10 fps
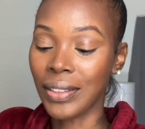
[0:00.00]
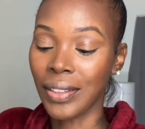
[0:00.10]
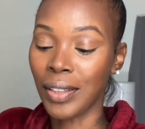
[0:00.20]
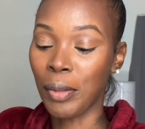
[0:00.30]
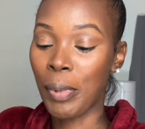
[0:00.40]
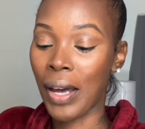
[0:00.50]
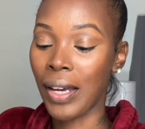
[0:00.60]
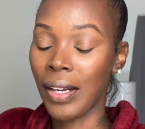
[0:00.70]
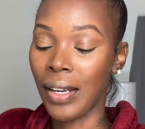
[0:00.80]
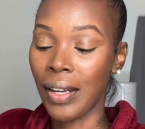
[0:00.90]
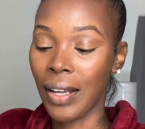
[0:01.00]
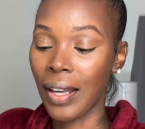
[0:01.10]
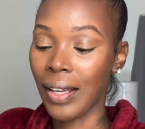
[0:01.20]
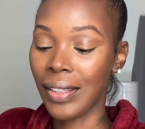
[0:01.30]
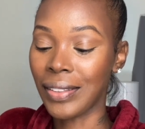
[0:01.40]
underpainted,
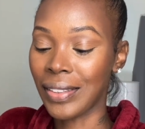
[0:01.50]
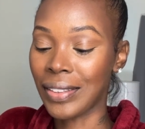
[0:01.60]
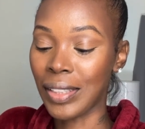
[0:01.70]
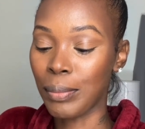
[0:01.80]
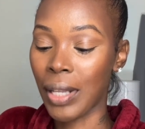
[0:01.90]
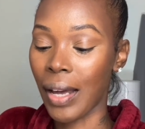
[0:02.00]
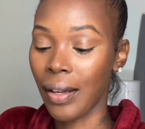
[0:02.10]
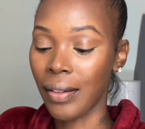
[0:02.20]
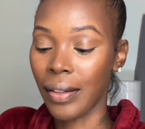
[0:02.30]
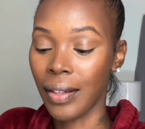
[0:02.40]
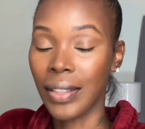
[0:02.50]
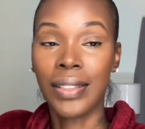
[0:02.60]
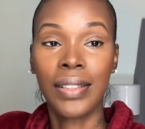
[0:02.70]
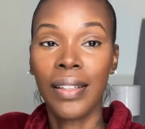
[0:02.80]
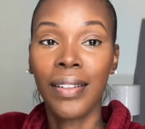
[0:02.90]
it just seems like it's
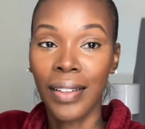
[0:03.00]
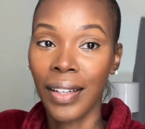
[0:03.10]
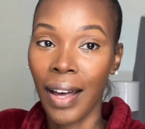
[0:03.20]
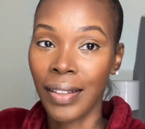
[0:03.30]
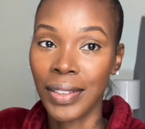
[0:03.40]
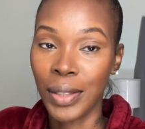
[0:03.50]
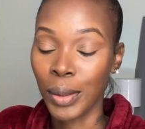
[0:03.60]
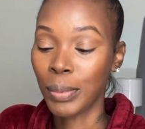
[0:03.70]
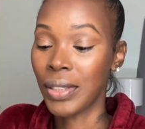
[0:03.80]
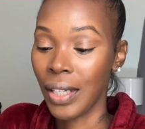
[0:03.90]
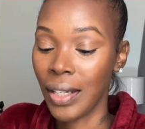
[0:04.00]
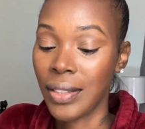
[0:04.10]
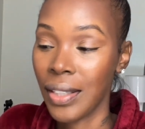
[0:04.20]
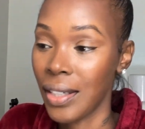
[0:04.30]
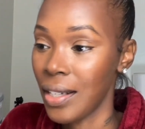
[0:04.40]
still a lot of steps. Yes,
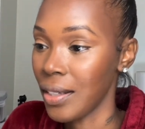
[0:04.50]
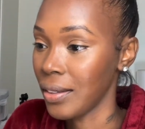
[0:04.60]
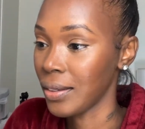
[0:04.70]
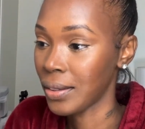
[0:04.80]
it is.